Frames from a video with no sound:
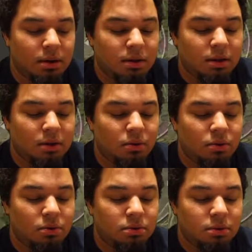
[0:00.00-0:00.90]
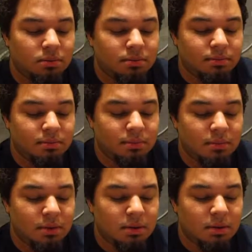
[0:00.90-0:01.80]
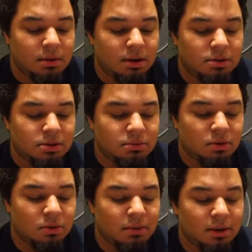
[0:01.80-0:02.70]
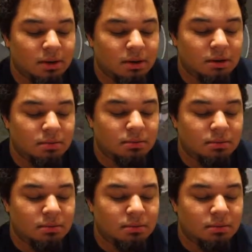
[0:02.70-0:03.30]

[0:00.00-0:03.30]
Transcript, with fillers: Get the gold. Got two more over here.